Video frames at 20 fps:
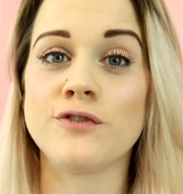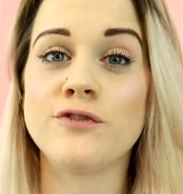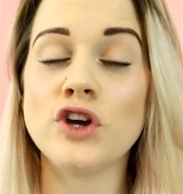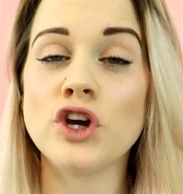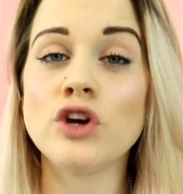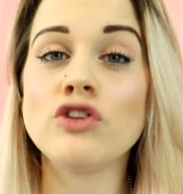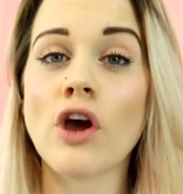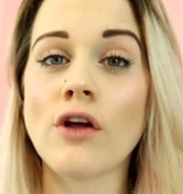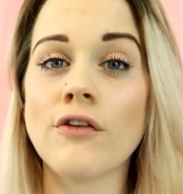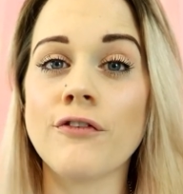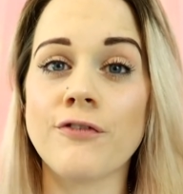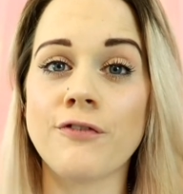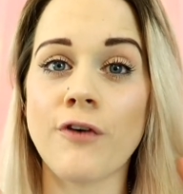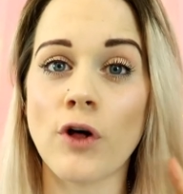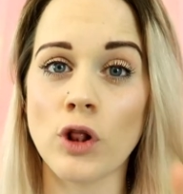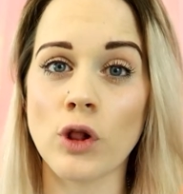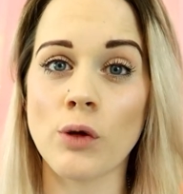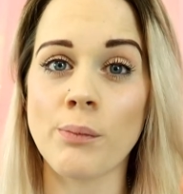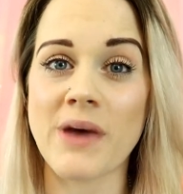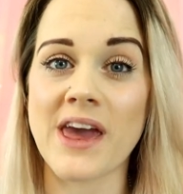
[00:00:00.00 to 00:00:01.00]
If you don't
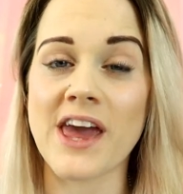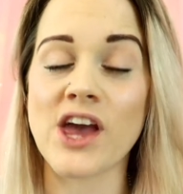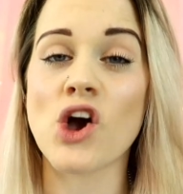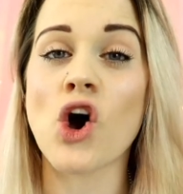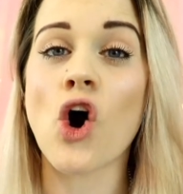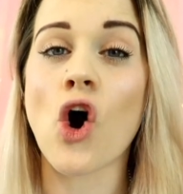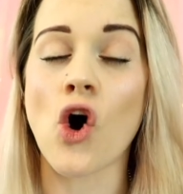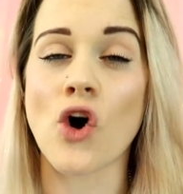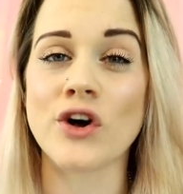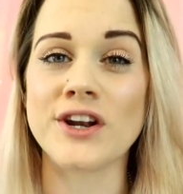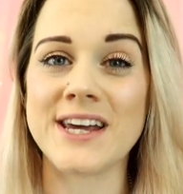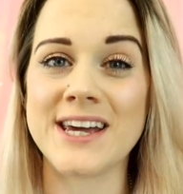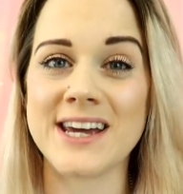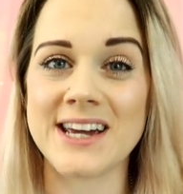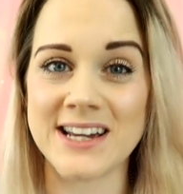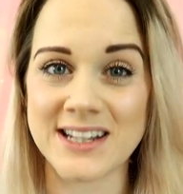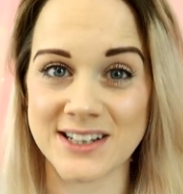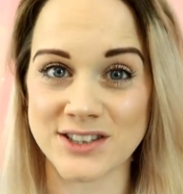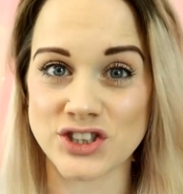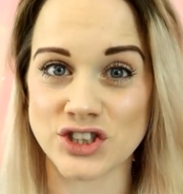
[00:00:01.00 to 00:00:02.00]
follow me on
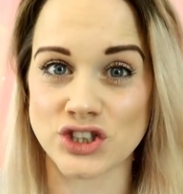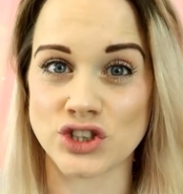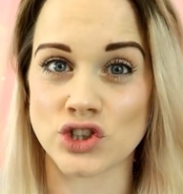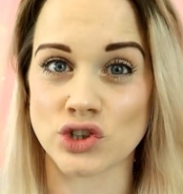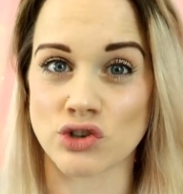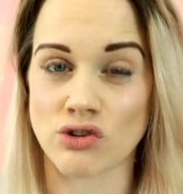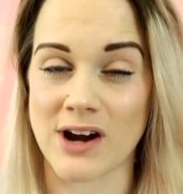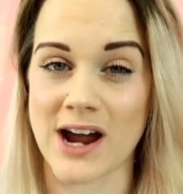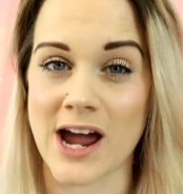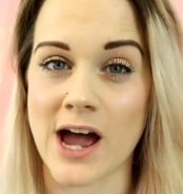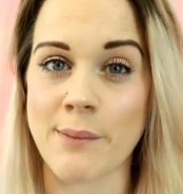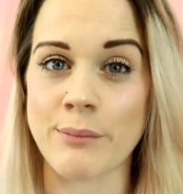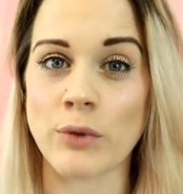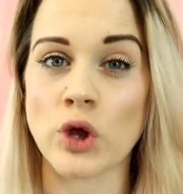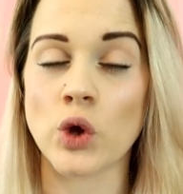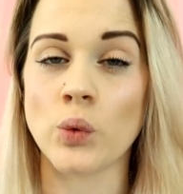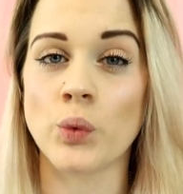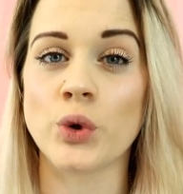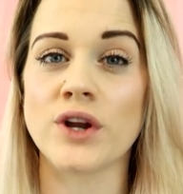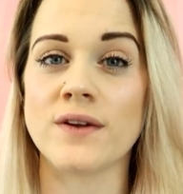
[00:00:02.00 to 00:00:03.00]

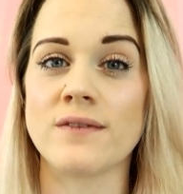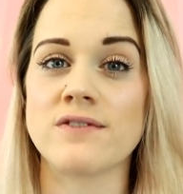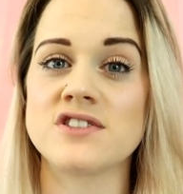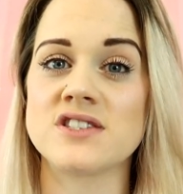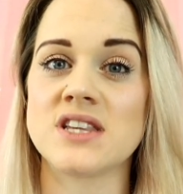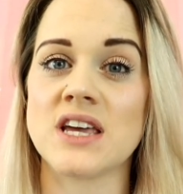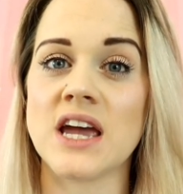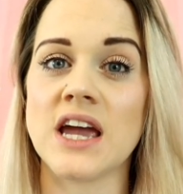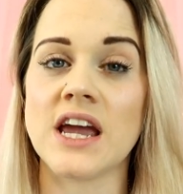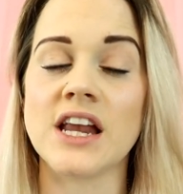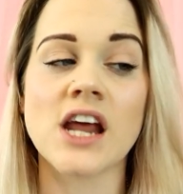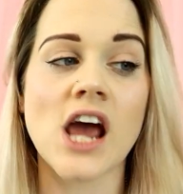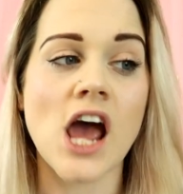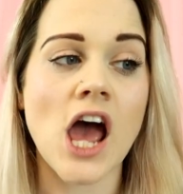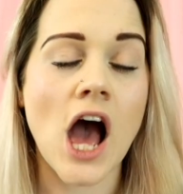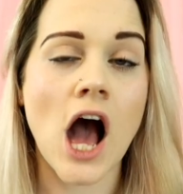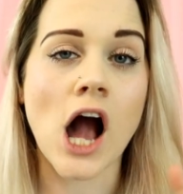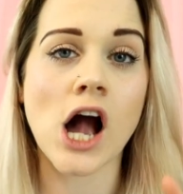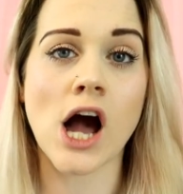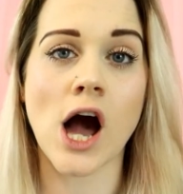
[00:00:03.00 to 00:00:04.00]
Instagram, you wouldn't have seen
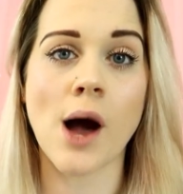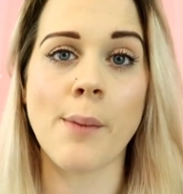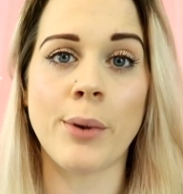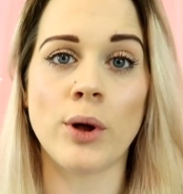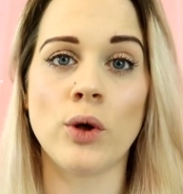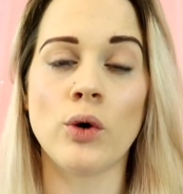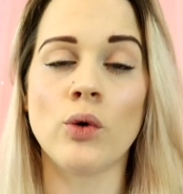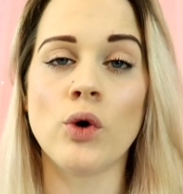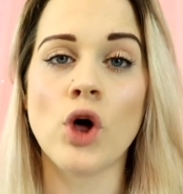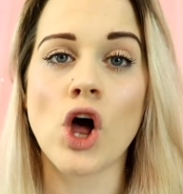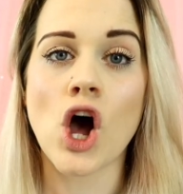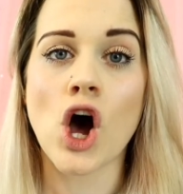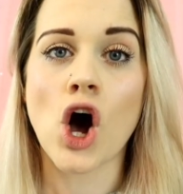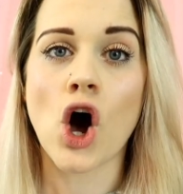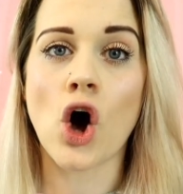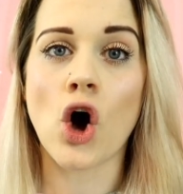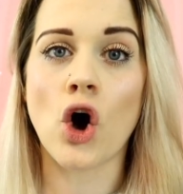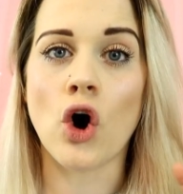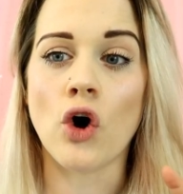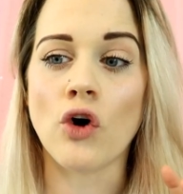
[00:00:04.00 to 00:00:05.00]
a couple
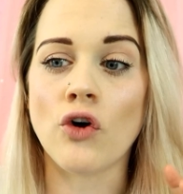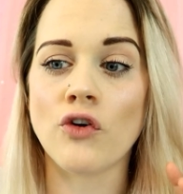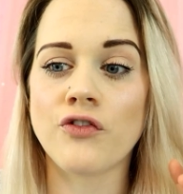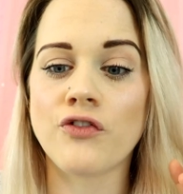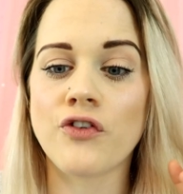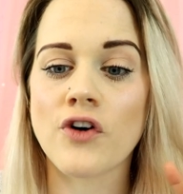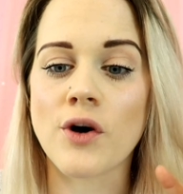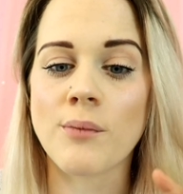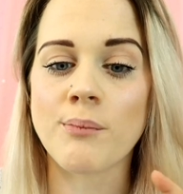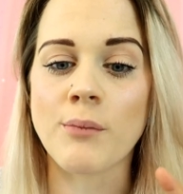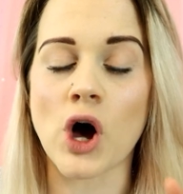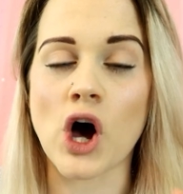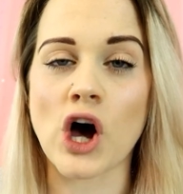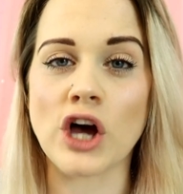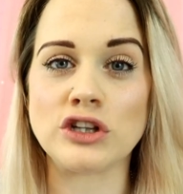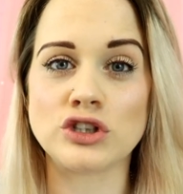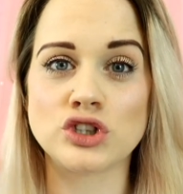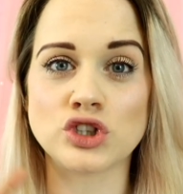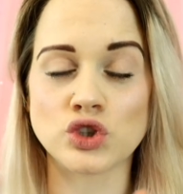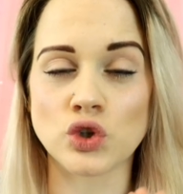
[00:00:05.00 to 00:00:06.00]
of
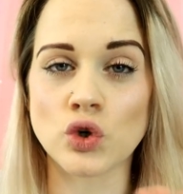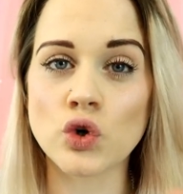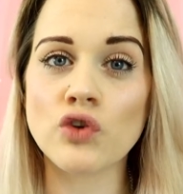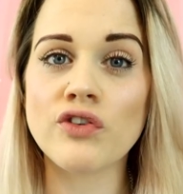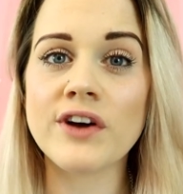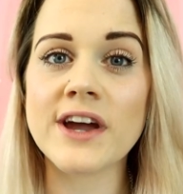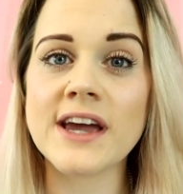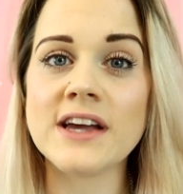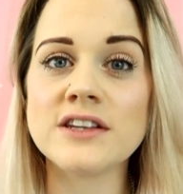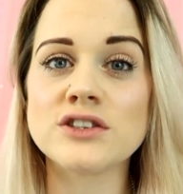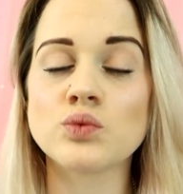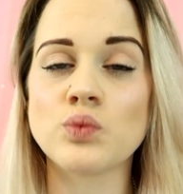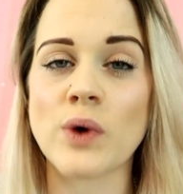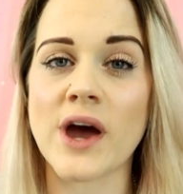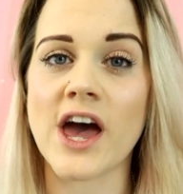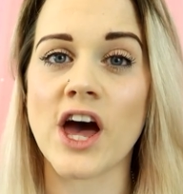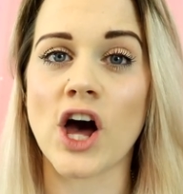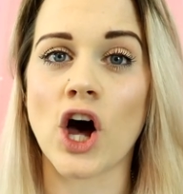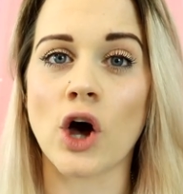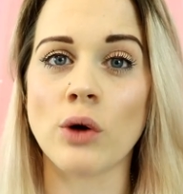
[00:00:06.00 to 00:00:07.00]
my stories
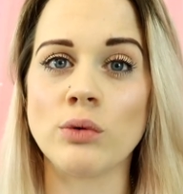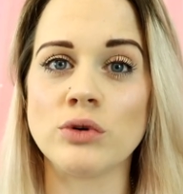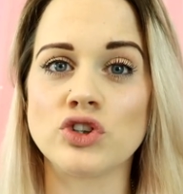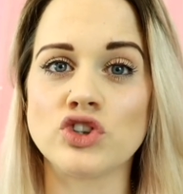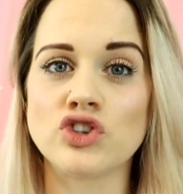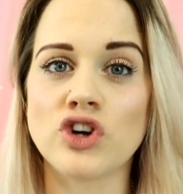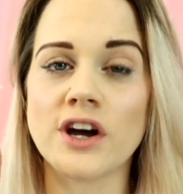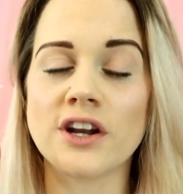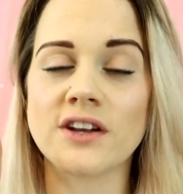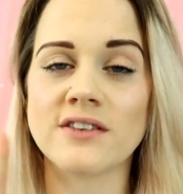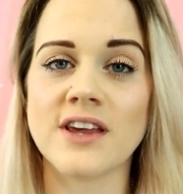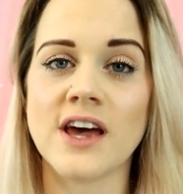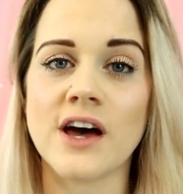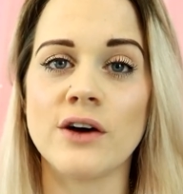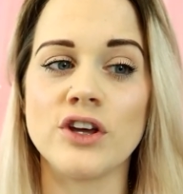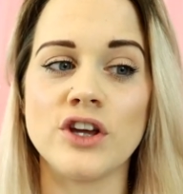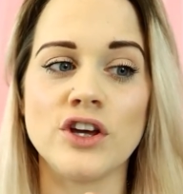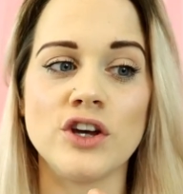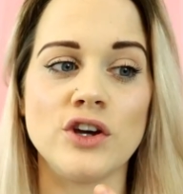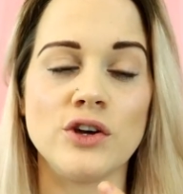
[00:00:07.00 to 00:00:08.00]
where I was trying to
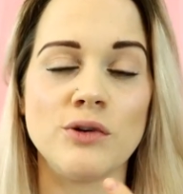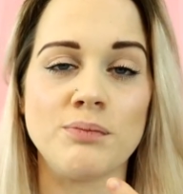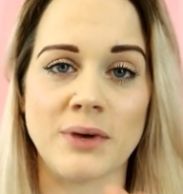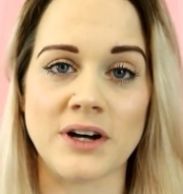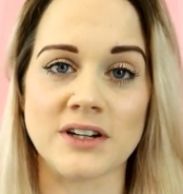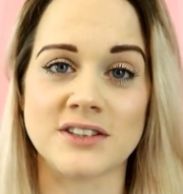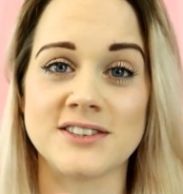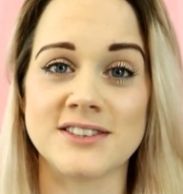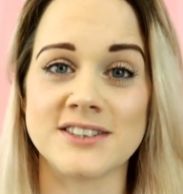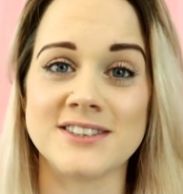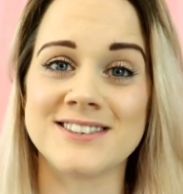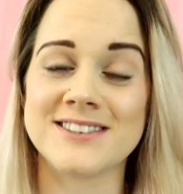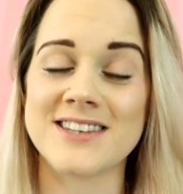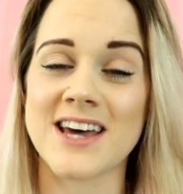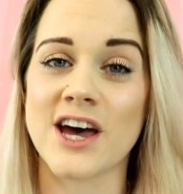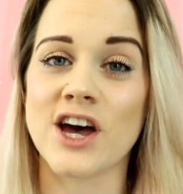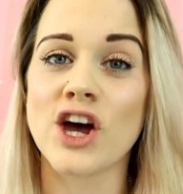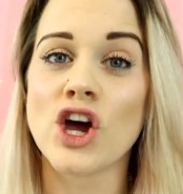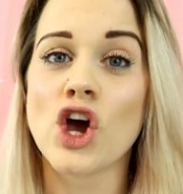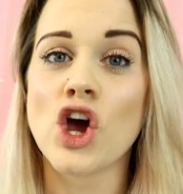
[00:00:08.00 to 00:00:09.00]
tell you Pugsters
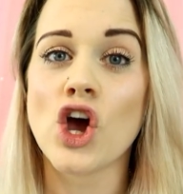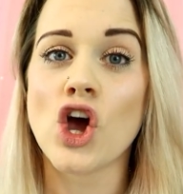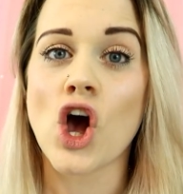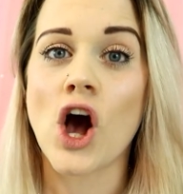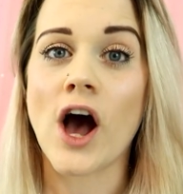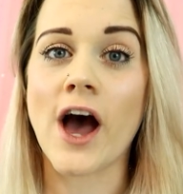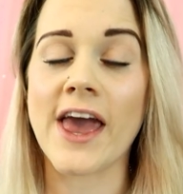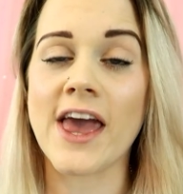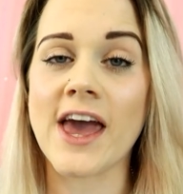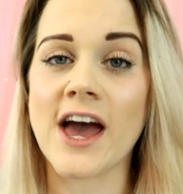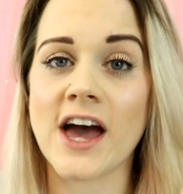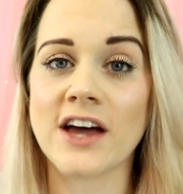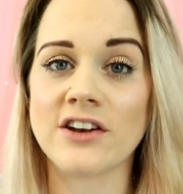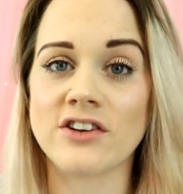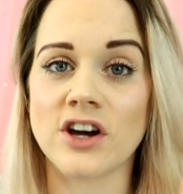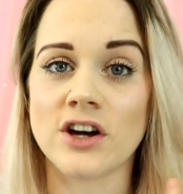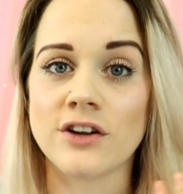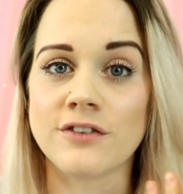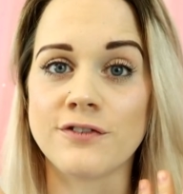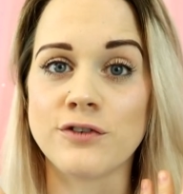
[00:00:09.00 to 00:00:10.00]
that I
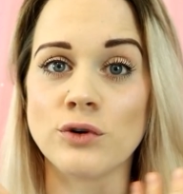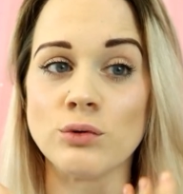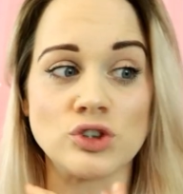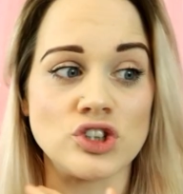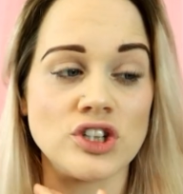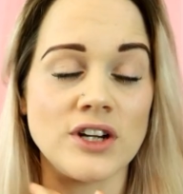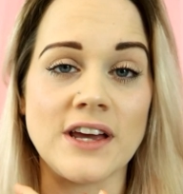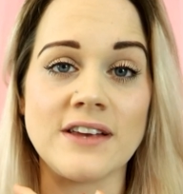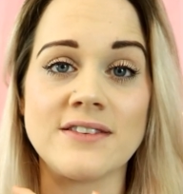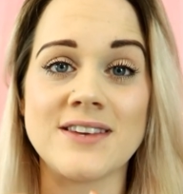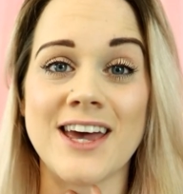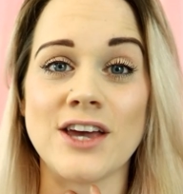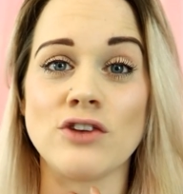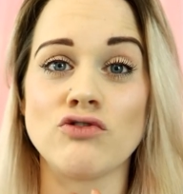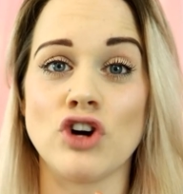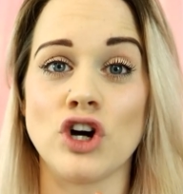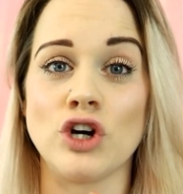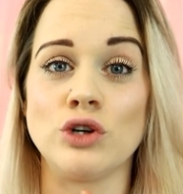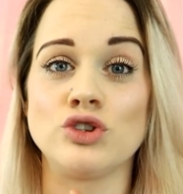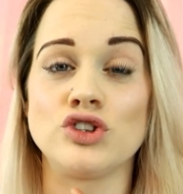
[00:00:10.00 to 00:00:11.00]
had unfortunately
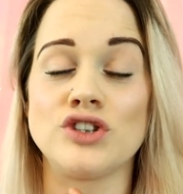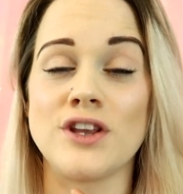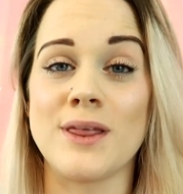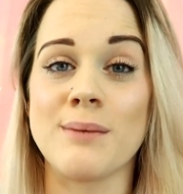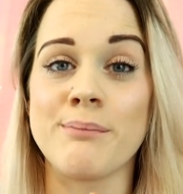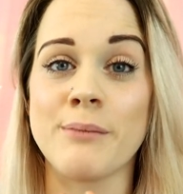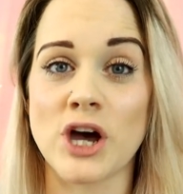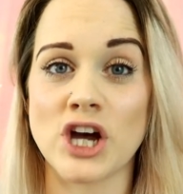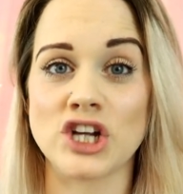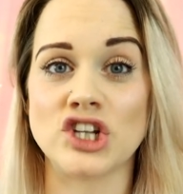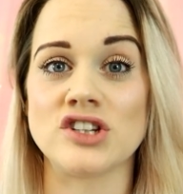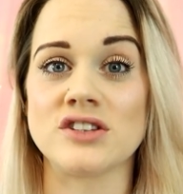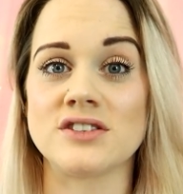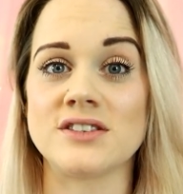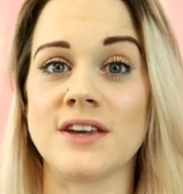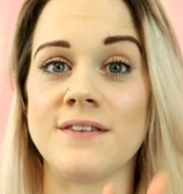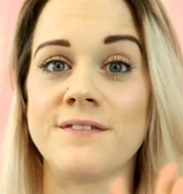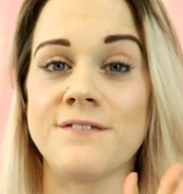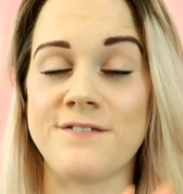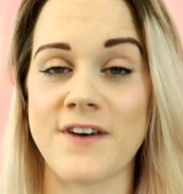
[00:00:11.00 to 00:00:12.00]
take Rose to the
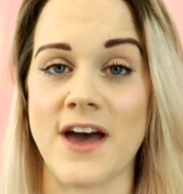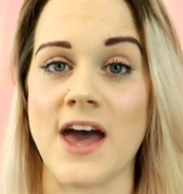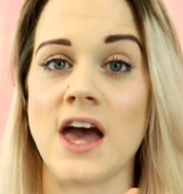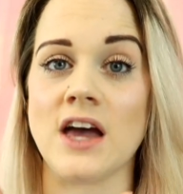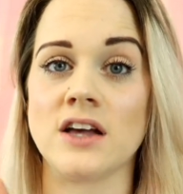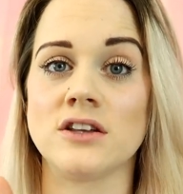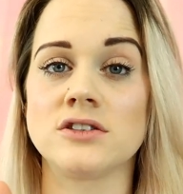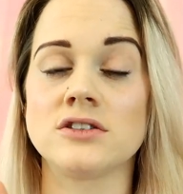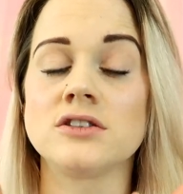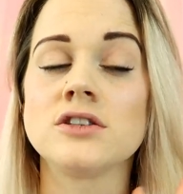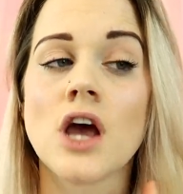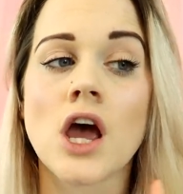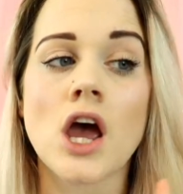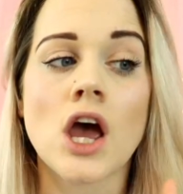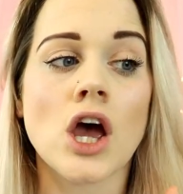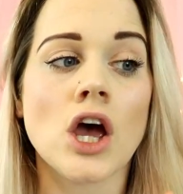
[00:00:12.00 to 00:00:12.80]
emergency vet.